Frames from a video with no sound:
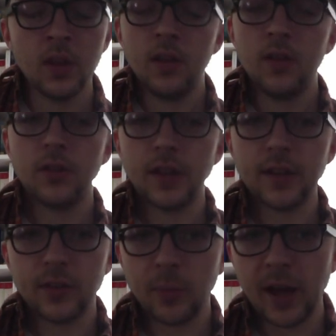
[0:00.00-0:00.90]
So
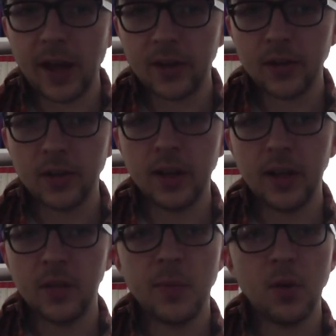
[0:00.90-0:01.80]
that's the pattern,
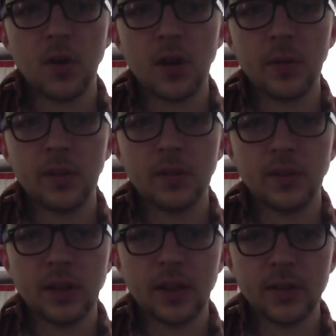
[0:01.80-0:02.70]
and Bill Wyman does
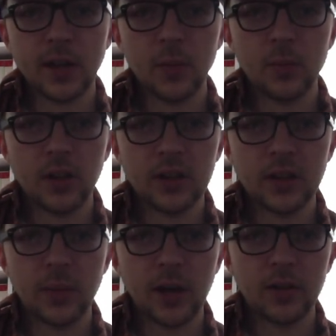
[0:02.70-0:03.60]
not stop playing
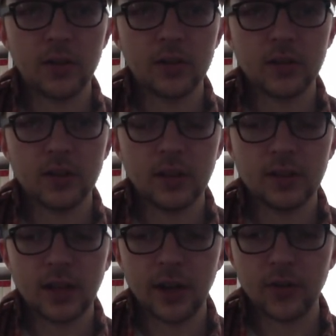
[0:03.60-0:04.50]
that pattern the
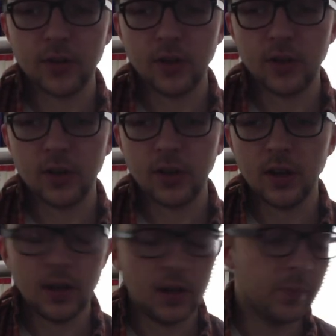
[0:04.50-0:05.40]
entire song.
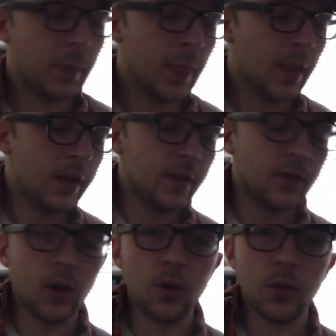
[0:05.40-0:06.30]

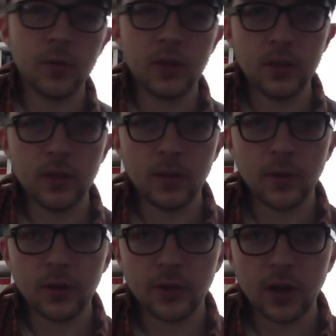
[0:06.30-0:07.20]
So the
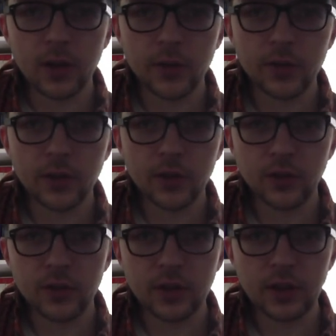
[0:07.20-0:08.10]
verses obviously are
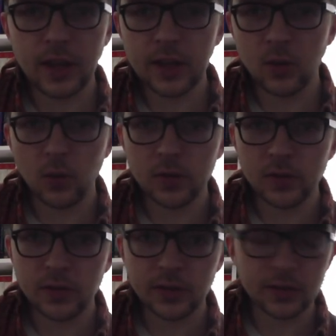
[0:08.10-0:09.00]
just A chords
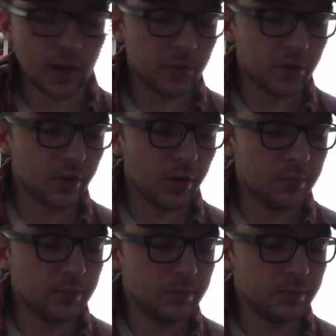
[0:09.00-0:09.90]
6 times in a row,
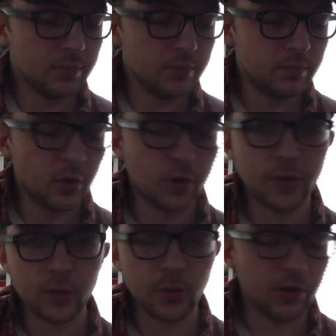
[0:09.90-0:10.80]
or
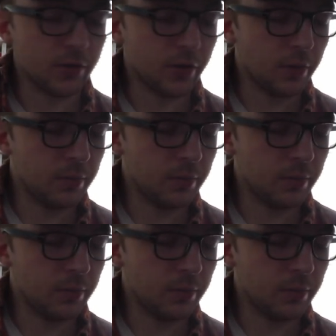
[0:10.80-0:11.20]
6 bars in a row.